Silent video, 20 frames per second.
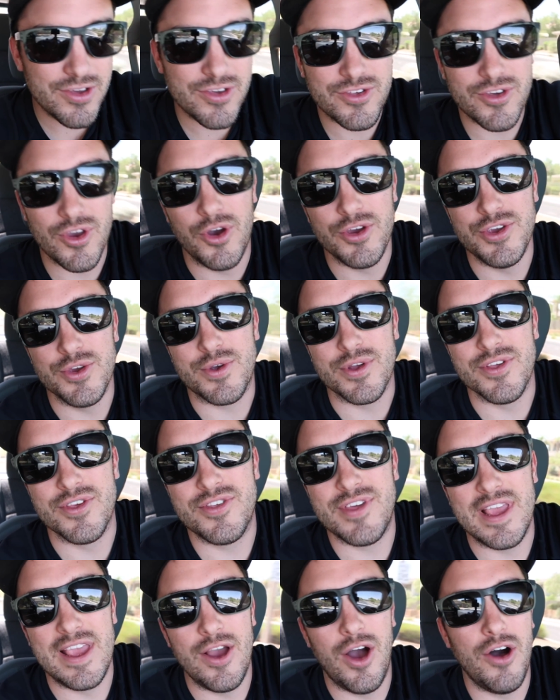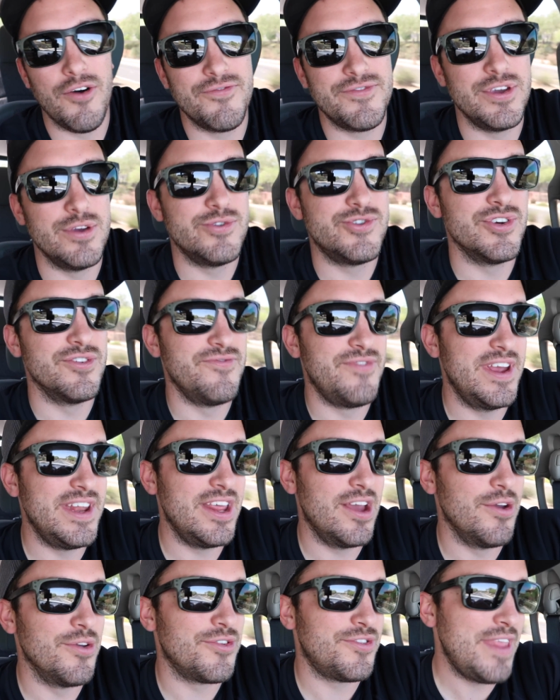so you can see all future
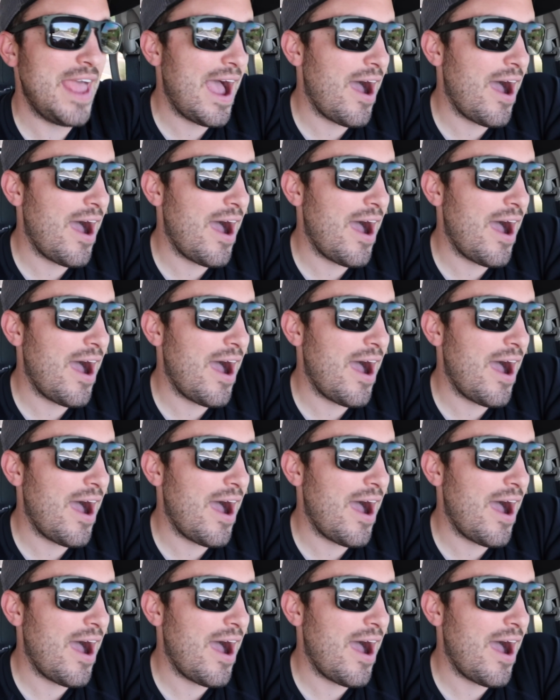videos.